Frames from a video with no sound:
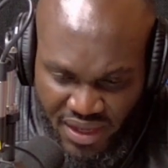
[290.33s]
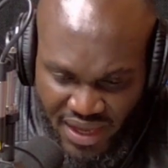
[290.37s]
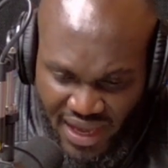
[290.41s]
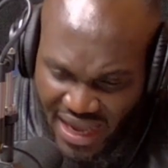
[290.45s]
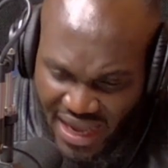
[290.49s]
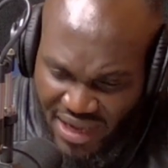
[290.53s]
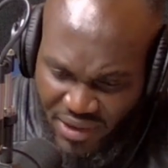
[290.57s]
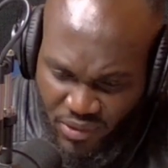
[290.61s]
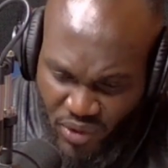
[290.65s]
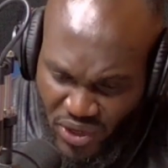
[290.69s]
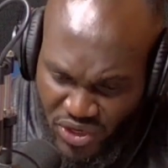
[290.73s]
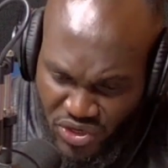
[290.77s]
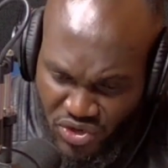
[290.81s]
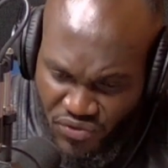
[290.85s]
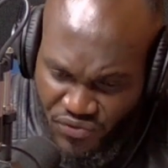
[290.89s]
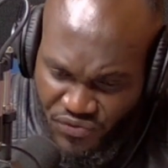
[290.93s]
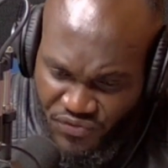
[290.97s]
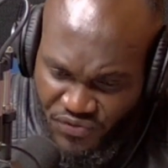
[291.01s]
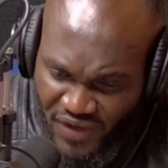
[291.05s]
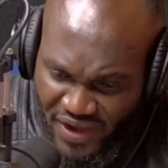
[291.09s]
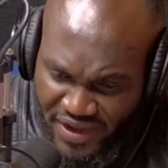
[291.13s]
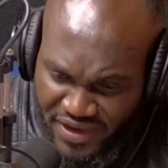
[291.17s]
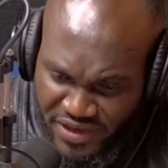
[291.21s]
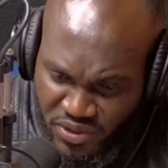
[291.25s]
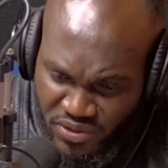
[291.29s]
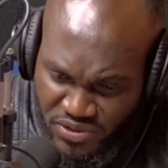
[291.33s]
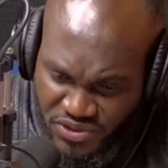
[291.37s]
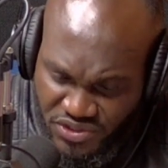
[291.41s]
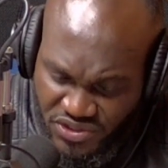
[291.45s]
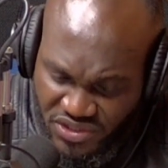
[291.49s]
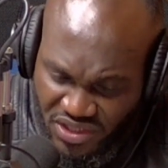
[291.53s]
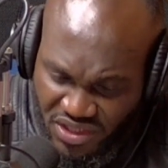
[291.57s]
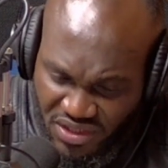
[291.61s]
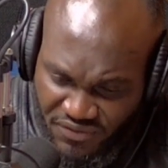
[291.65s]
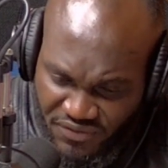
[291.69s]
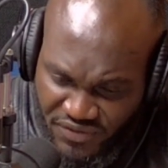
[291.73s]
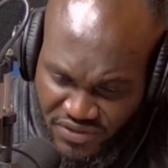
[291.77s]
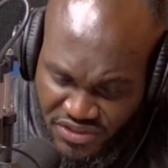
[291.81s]
And when you find
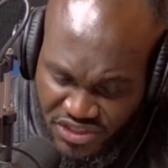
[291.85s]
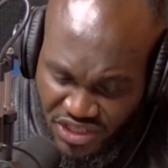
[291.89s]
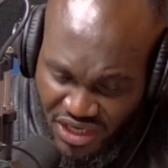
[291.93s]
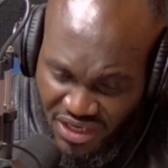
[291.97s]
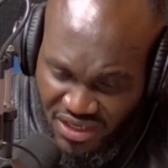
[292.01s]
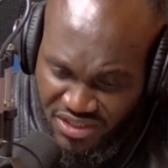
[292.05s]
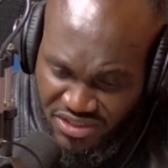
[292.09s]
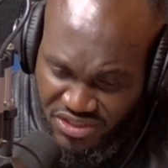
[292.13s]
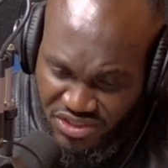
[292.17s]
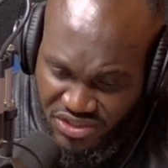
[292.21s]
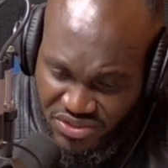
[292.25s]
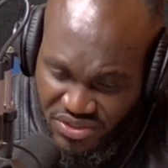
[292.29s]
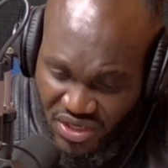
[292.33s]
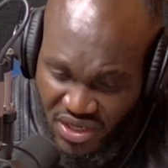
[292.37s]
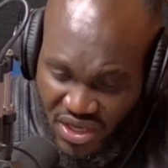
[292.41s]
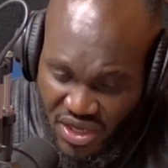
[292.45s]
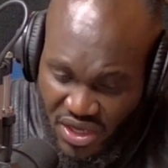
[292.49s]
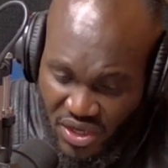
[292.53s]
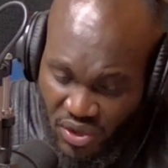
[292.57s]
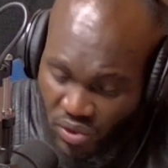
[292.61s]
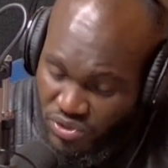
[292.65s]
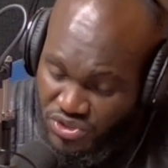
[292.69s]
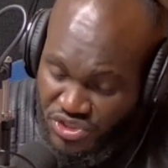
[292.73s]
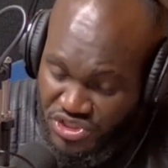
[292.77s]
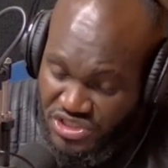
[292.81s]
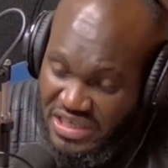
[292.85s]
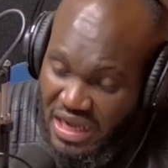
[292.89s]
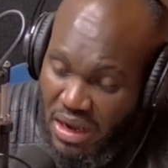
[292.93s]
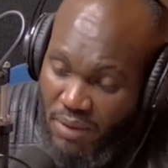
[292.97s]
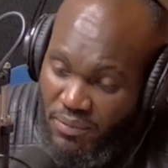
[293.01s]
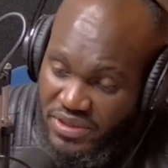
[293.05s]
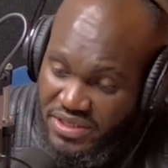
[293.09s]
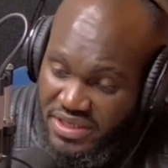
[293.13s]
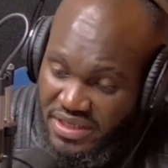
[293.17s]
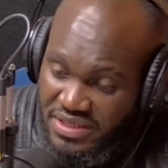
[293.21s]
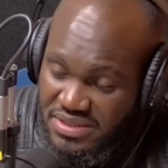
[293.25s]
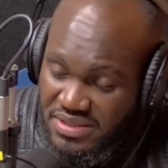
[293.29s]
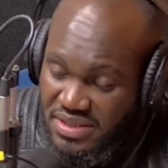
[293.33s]
yourself in challenges, because
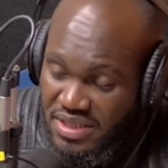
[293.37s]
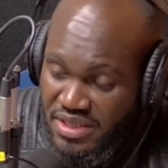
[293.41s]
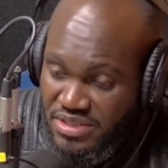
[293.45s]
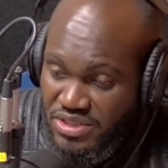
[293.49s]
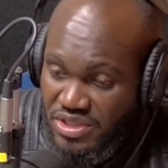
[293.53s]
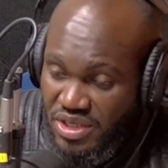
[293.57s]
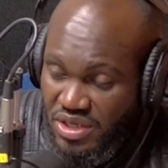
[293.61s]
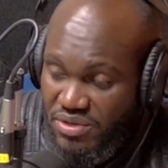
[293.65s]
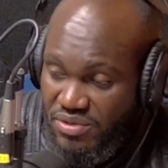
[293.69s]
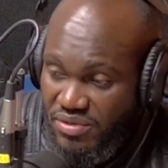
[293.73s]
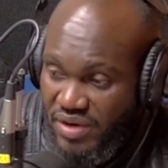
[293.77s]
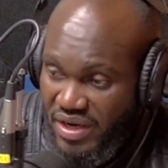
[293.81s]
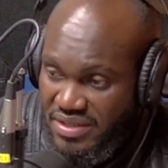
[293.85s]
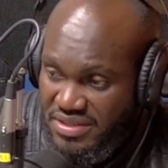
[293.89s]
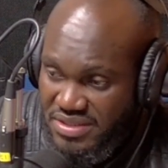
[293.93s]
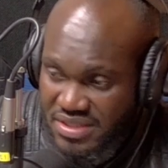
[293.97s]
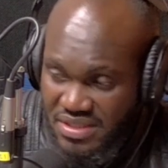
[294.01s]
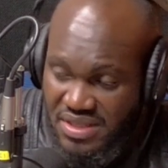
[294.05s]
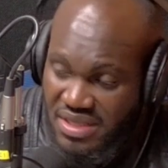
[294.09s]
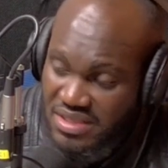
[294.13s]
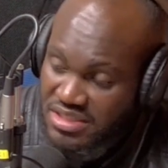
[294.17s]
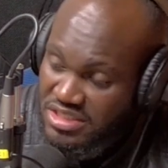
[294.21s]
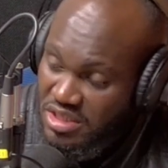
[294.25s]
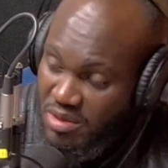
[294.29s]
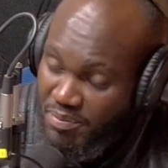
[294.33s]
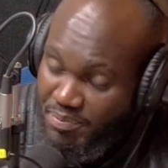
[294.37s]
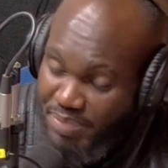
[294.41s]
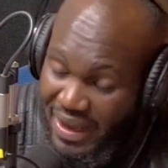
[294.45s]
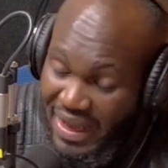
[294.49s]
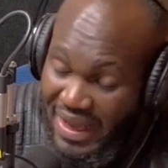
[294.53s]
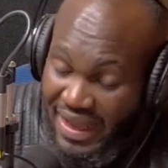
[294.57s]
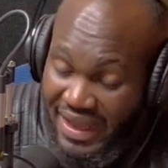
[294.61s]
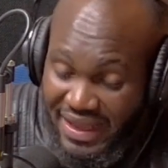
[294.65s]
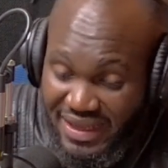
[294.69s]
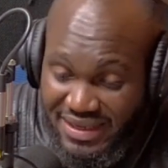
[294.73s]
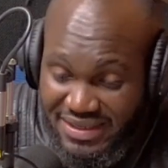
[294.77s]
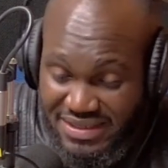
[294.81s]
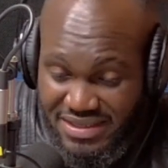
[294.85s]
nowadays things are crazy, things are
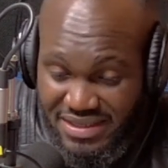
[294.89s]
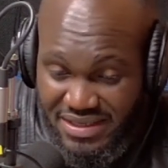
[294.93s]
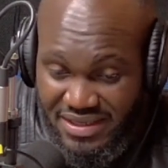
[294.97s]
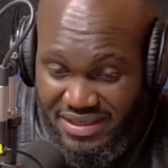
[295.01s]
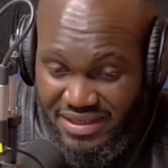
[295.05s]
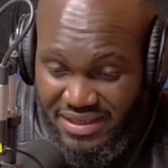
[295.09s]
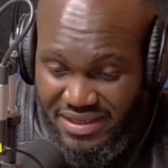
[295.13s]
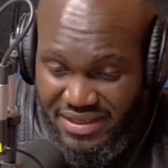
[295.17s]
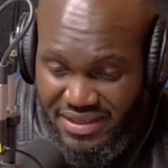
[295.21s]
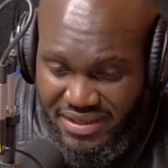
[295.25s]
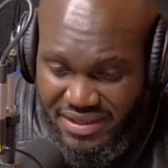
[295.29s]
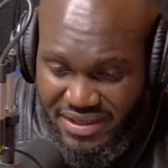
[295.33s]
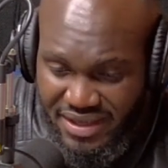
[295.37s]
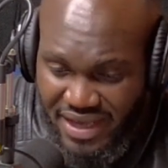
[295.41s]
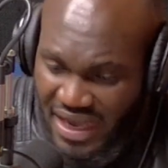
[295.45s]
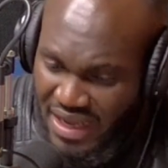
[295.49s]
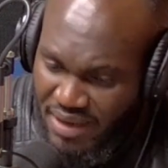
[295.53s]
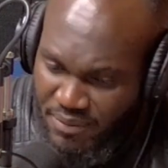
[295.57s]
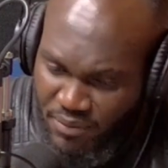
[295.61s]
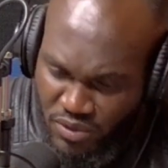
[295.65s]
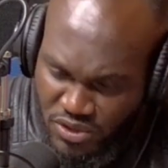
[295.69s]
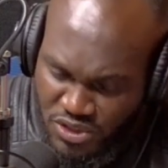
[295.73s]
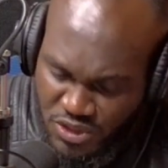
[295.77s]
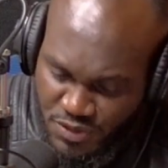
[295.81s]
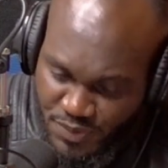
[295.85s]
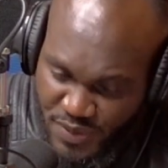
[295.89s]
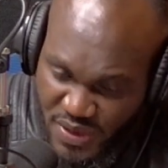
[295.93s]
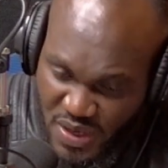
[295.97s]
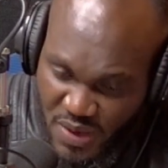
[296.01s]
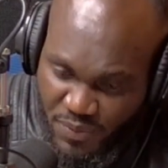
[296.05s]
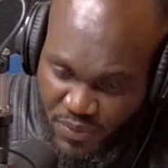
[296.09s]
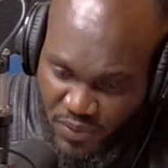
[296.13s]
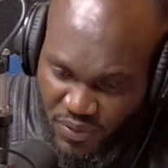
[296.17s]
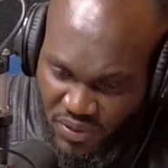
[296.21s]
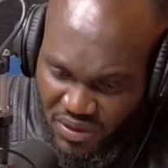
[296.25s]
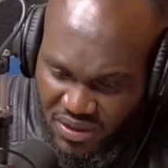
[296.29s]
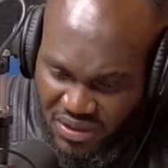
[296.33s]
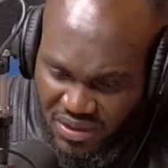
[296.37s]
bad, and most
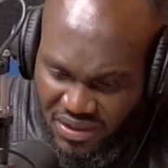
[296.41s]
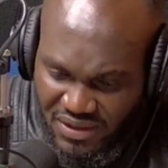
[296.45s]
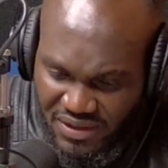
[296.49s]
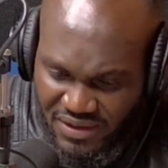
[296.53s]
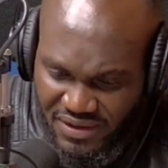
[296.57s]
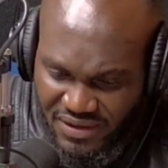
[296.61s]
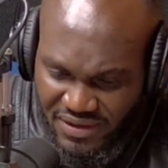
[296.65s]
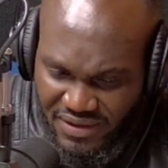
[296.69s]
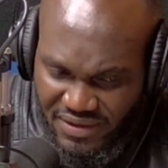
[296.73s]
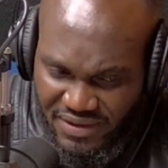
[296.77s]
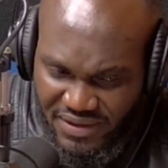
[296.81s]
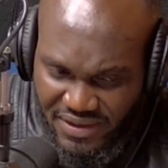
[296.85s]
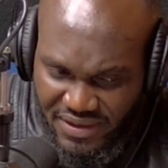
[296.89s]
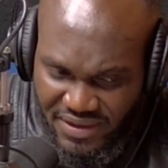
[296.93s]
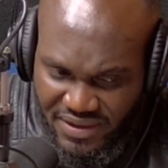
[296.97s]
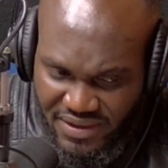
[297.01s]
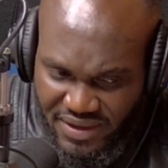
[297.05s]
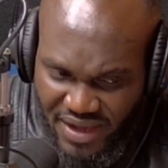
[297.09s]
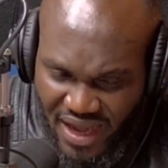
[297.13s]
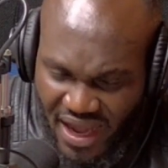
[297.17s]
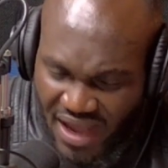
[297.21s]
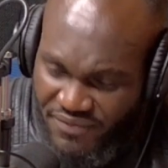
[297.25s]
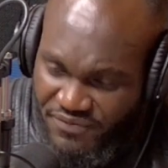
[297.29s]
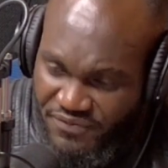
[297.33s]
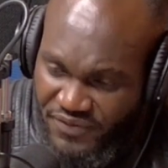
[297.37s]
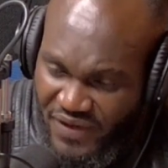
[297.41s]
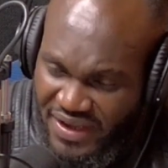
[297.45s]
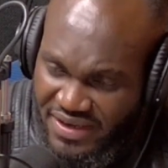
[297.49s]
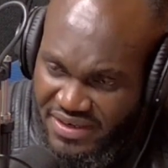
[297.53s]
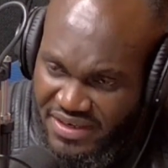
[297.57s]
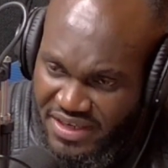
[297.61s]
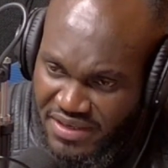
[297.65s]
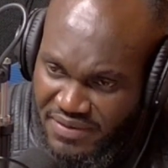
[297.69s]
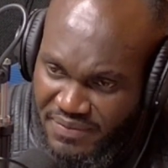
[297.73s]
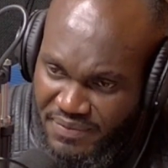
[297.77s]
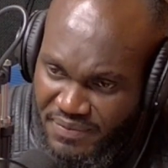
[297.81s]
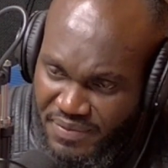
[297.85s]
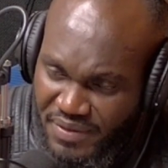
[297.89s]
people are
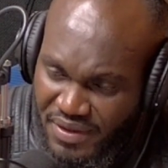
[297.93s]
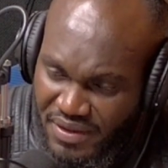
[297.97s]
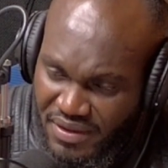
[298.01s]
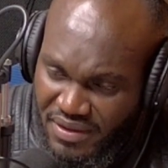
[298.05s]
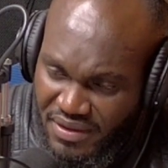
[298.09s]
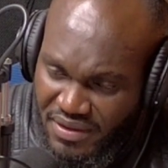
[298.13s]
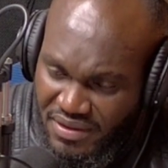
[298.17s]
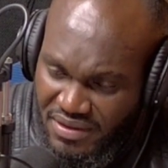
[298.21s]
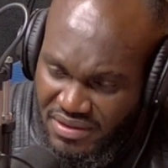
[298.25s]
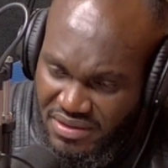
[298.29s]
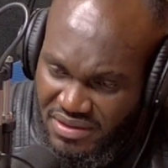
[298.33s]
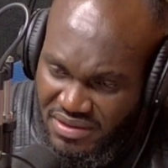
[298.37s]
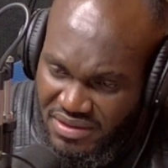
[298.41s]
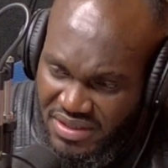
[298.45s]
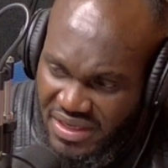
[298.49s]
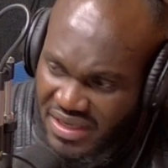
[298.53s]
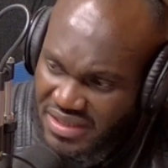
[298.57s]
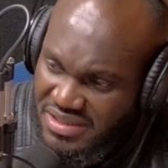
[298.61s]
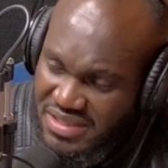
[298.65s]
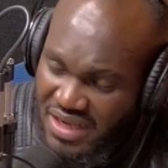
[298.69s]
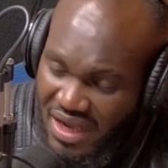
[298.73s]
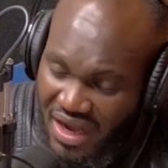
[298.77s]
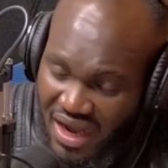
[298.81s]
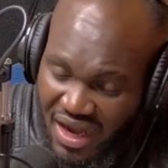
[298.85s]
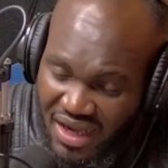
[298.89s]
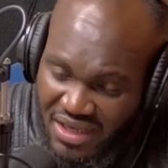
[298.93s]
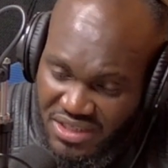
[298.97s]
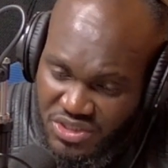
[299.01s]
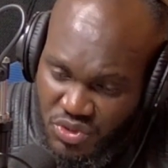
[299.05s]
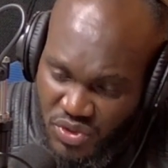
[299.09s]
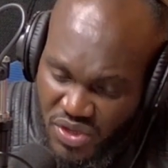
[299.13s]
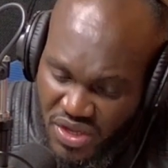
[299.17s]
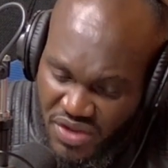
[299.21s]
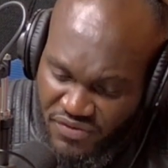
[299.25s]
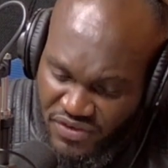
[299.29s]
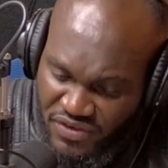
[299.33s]
finding it hard to even